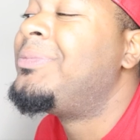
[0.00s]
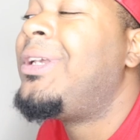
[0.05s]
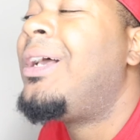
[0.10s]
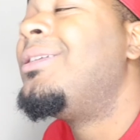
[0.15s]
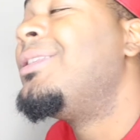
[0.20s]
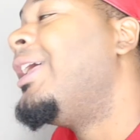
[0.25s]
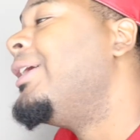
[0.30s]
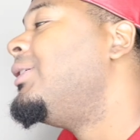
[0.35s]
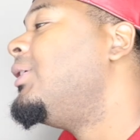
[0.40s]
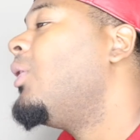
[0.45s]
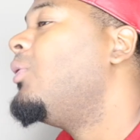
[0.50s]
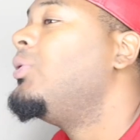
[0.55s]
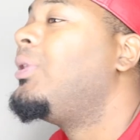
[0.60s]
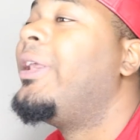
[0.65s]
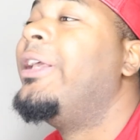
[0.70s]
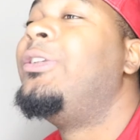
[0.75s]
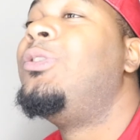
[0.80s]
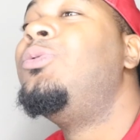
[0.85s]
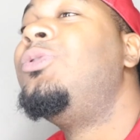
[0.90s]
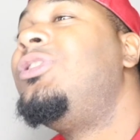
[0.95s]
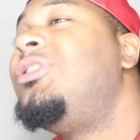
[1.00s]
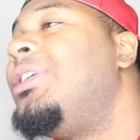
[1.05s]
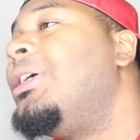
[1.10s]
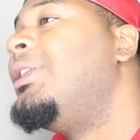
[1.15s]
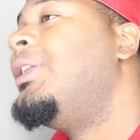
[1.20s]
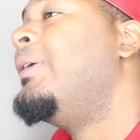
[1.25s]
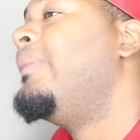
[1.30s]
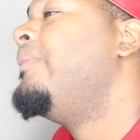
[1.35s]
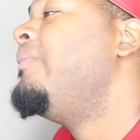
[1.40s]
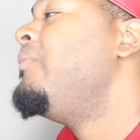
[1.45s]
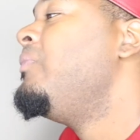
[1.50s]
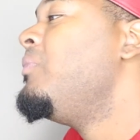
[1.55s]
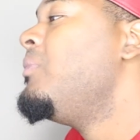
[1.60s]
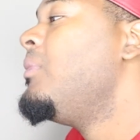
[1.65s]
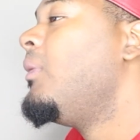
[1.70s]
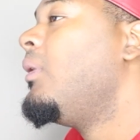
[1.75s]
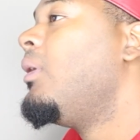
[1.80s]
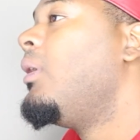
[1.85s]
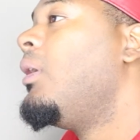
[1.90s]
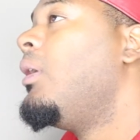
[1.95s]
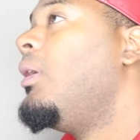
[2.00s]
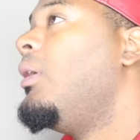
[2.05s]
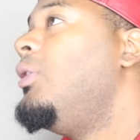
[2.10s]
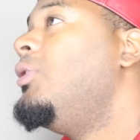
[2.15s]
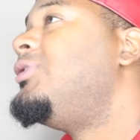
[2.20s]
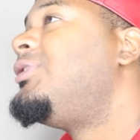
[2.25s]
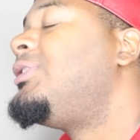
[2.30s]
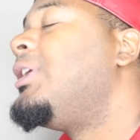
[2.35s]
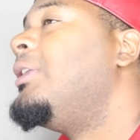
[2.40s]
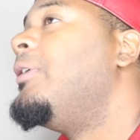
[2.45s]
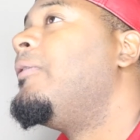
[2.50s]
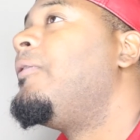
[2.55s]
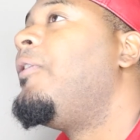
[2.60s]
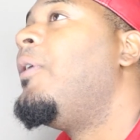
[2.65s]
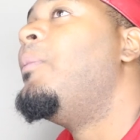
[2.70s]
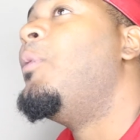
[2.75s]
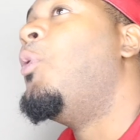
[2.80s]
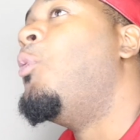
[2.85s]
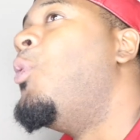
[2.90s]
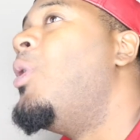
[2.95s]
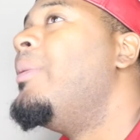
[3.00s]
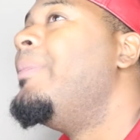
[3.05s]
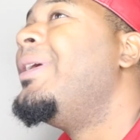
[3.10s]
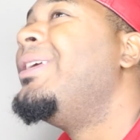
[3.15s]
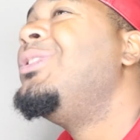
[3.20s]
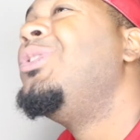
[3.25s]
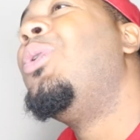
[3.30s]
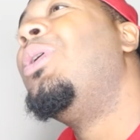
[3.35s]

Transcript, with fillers: them down like, yo, like you stealing you stealing from a woman?